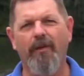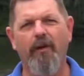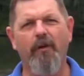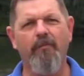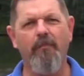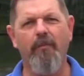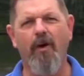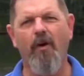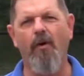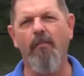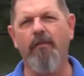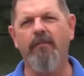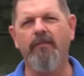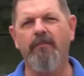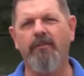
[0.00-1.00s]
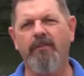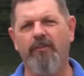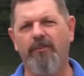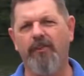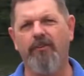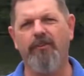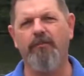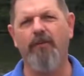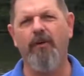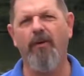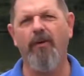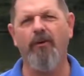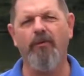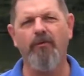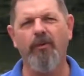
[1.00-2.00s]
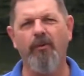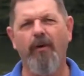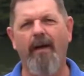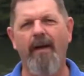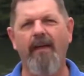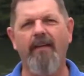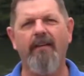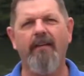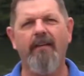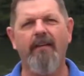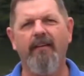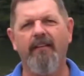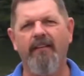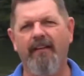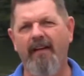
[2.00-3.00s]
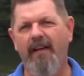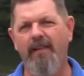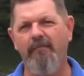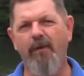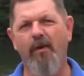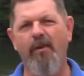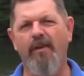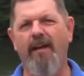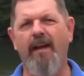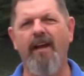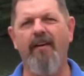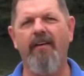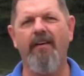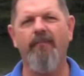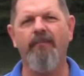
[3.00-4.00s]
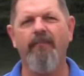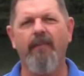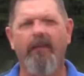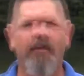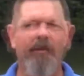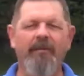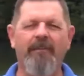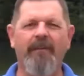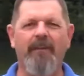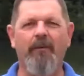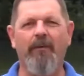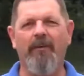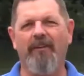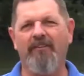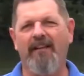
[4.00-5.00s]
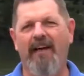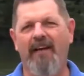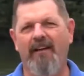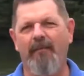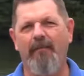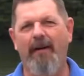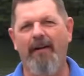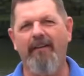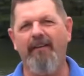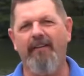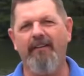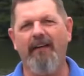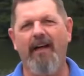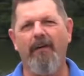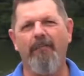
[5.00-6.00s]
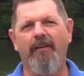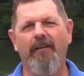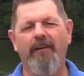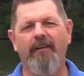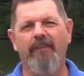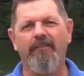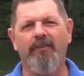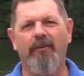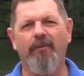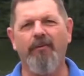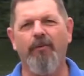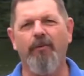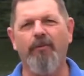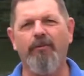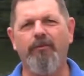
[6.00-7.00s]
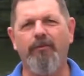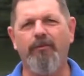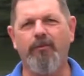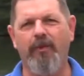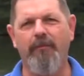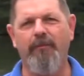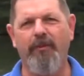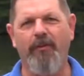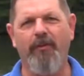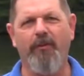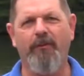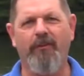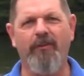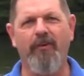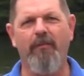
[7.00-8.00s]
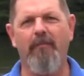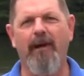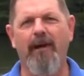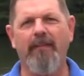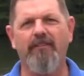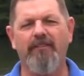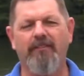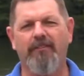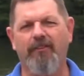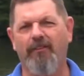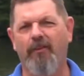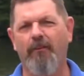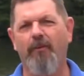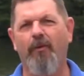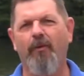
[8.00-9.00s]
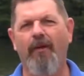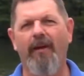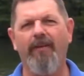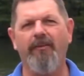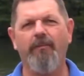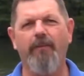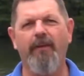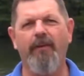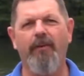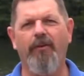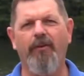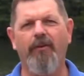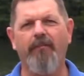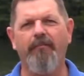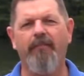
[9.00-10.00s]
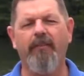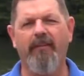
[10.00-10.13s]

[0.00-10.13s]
We go from Auburn to Childersburg on 280, the Lake Martin area. One thing we're excited about here at Top Gun is our new treatment unit for termites. It's the Termidor HP unit.